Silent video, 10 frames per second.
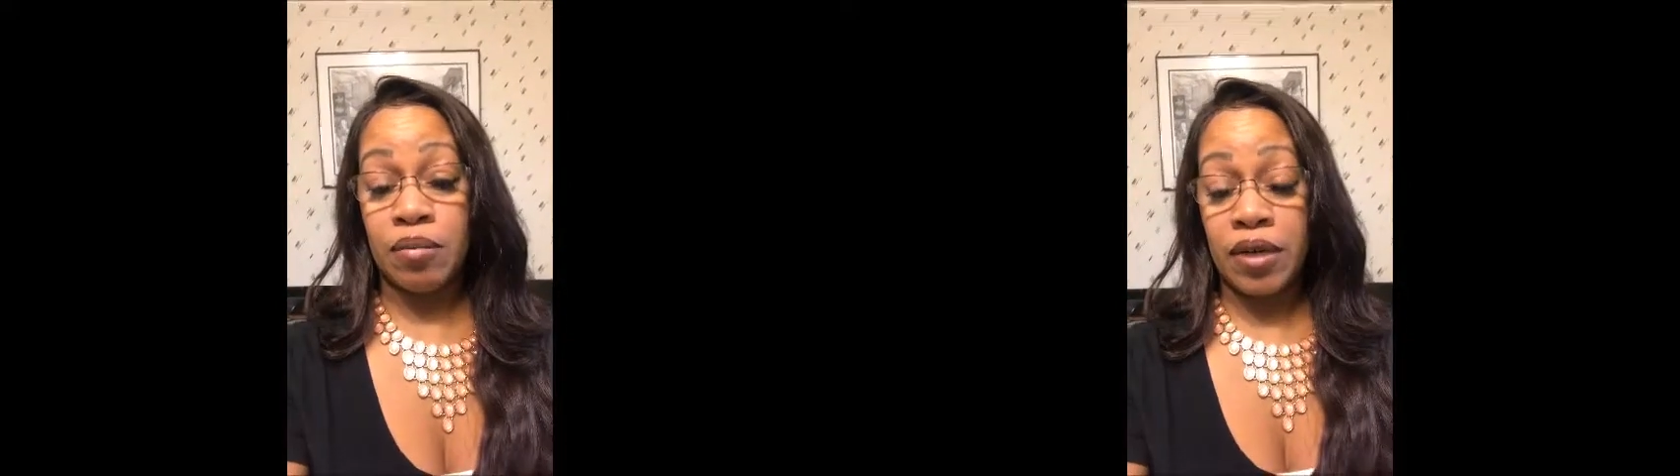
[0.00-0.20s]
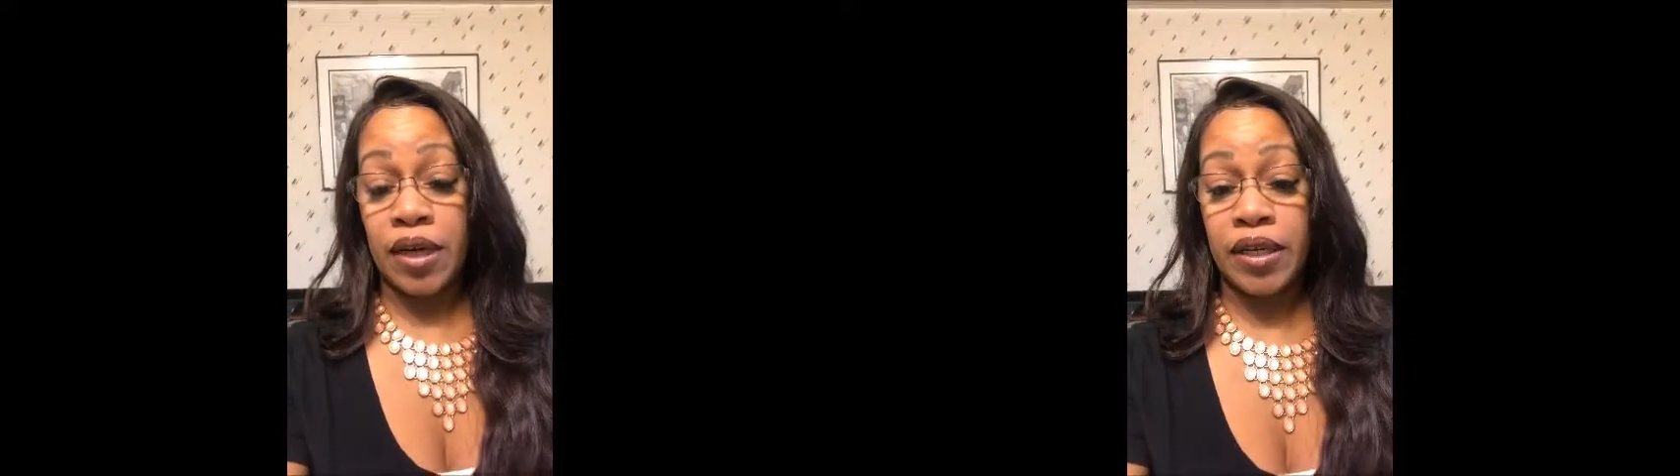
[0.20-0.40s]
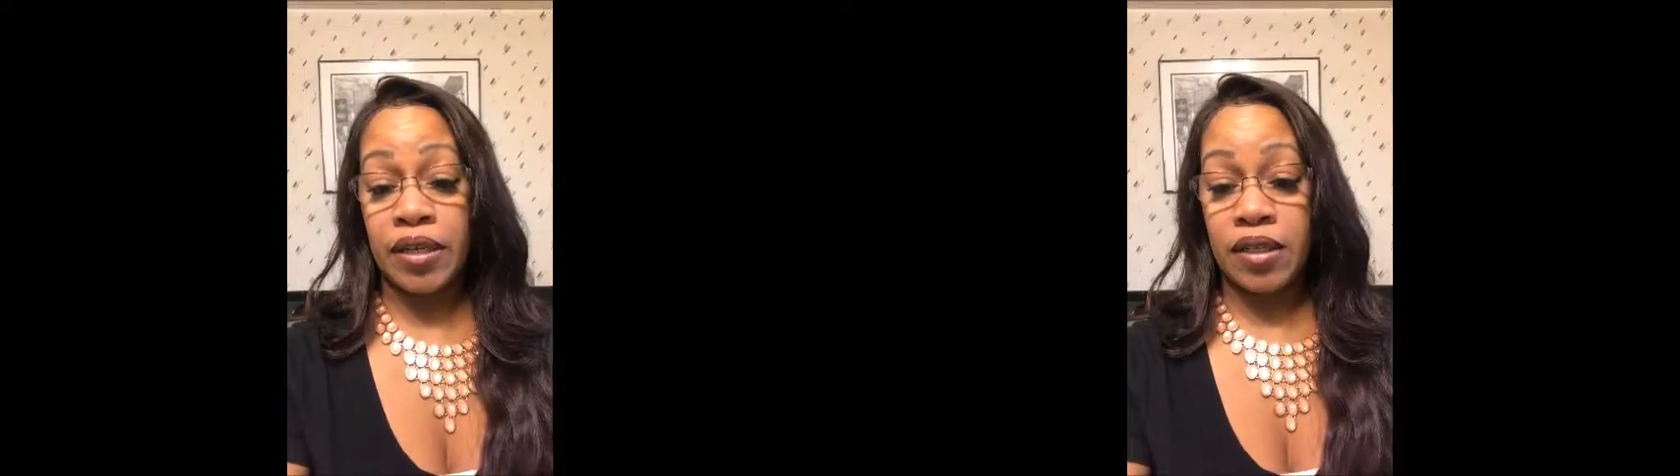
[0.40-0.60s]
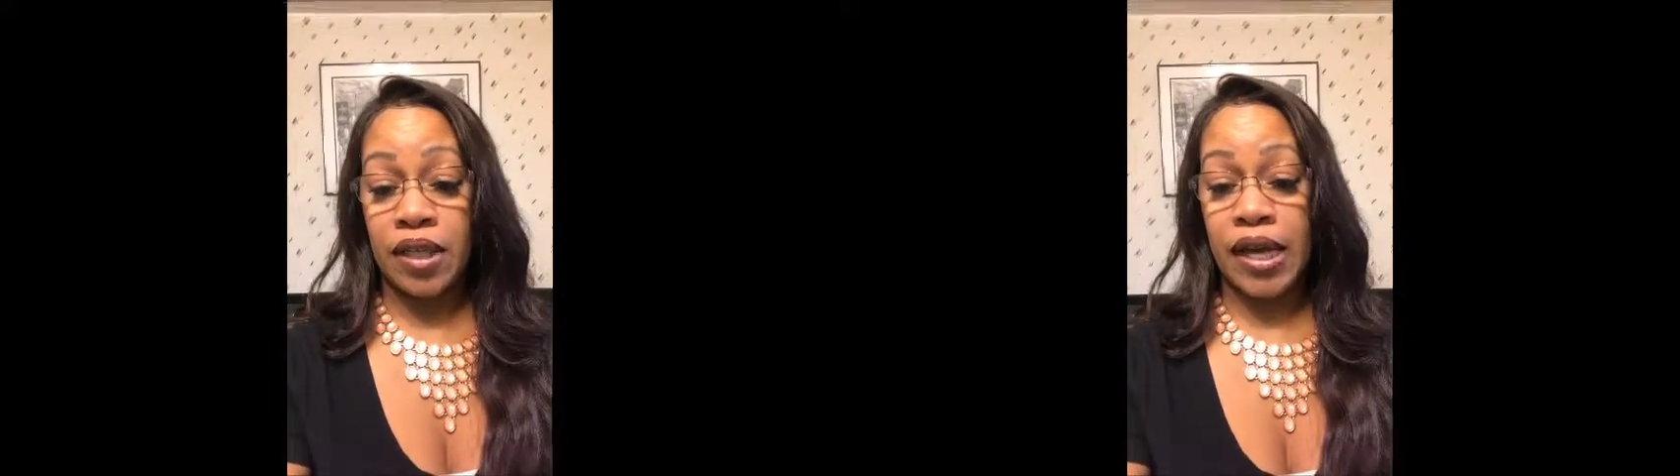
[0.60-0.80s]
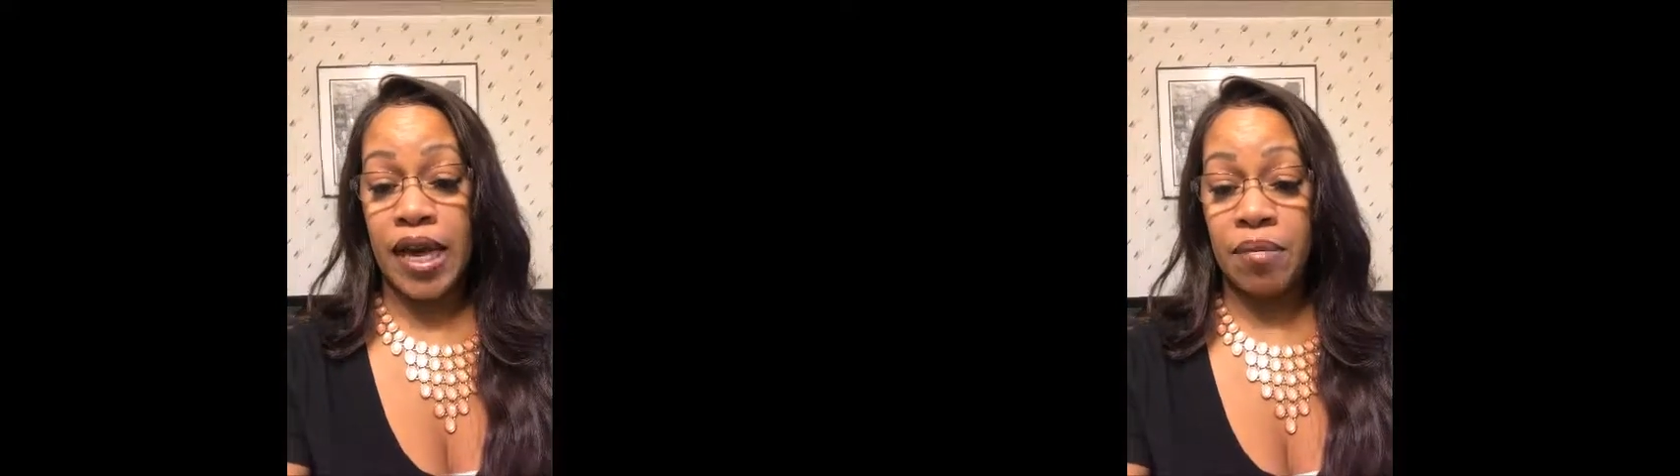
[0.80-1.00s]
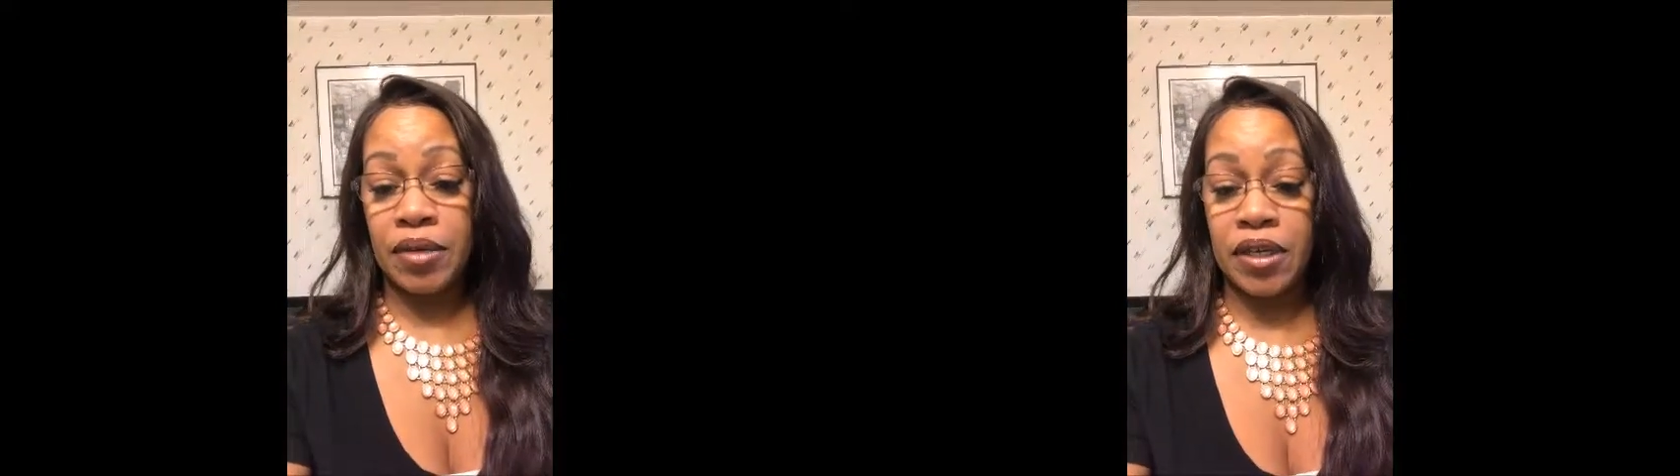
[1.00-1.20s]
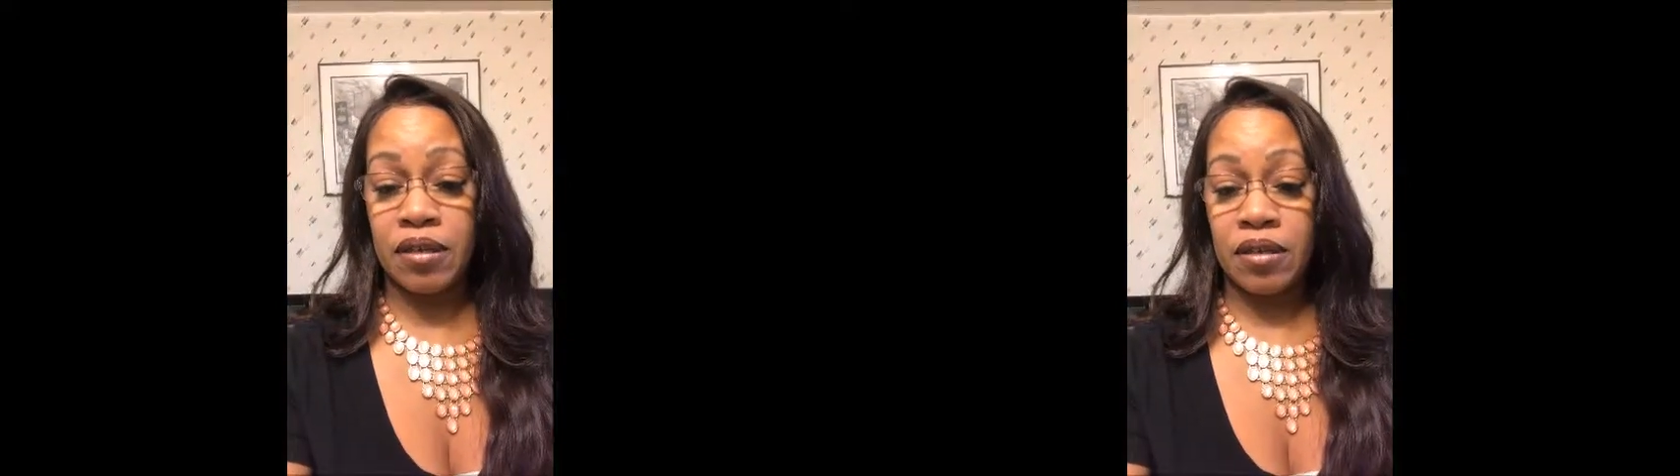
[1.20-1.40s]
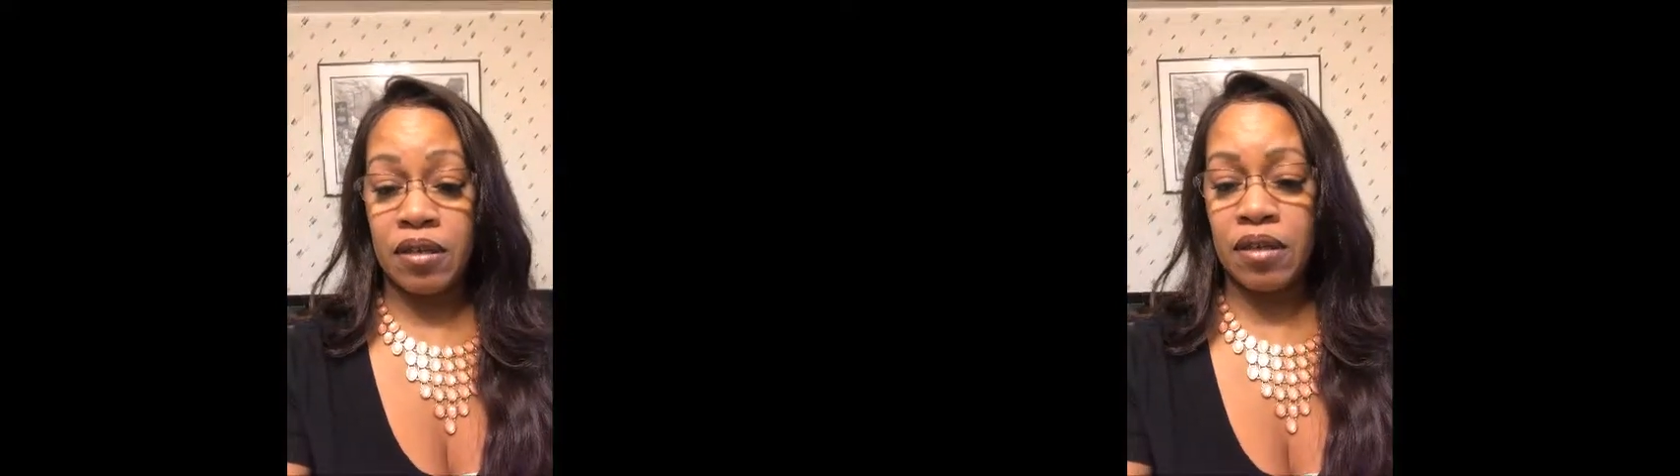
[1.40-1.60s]
applying it to the cap
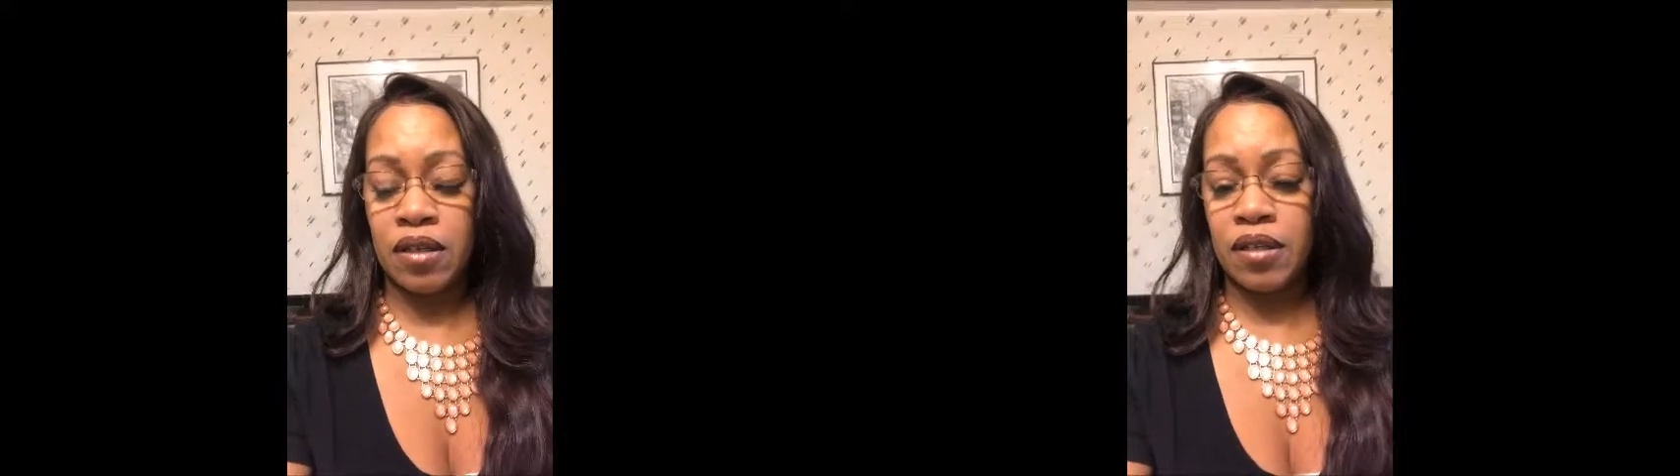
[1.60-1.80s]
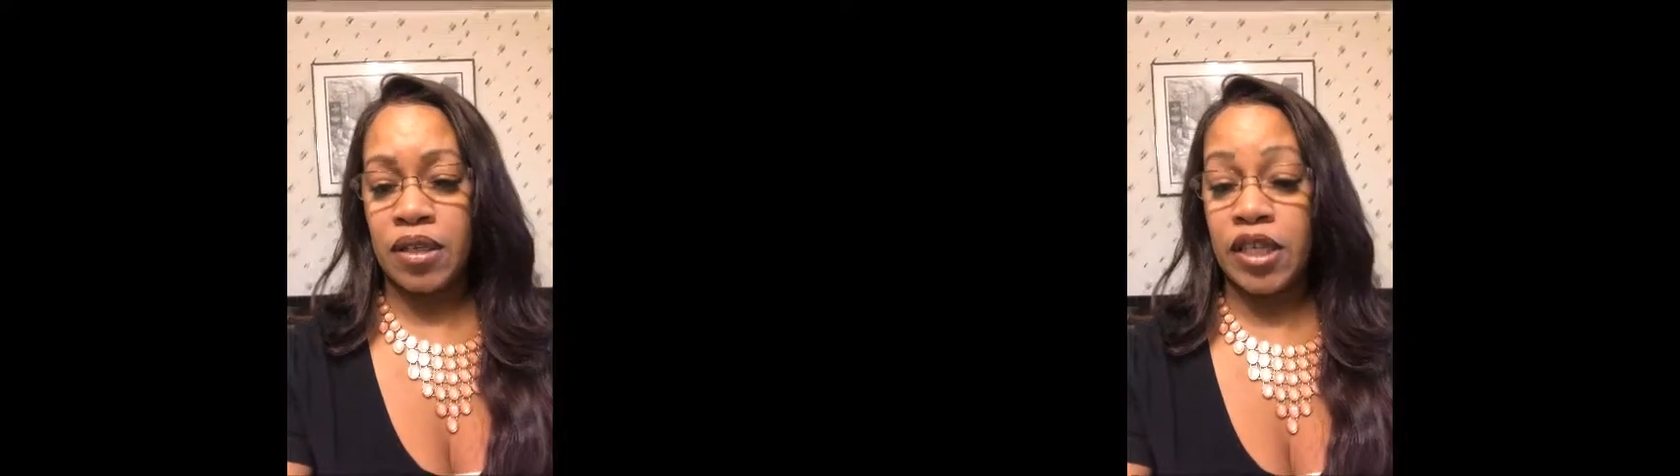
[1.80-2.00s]
because it's